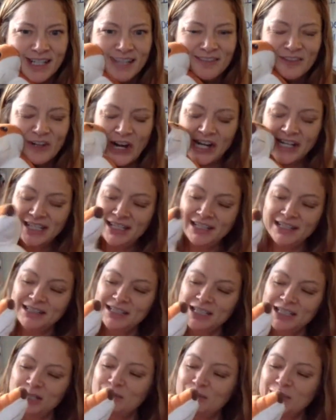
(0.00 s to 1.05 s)
Franny,
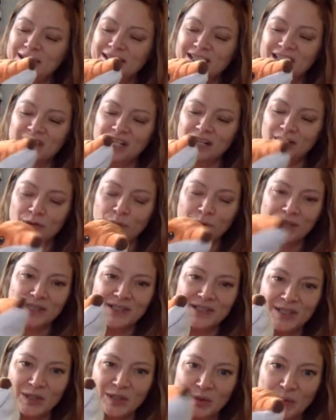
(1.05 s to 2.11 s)
do you want to share the
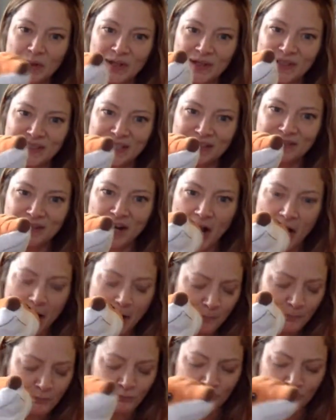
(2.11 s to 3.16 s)
words you heard that rhyme?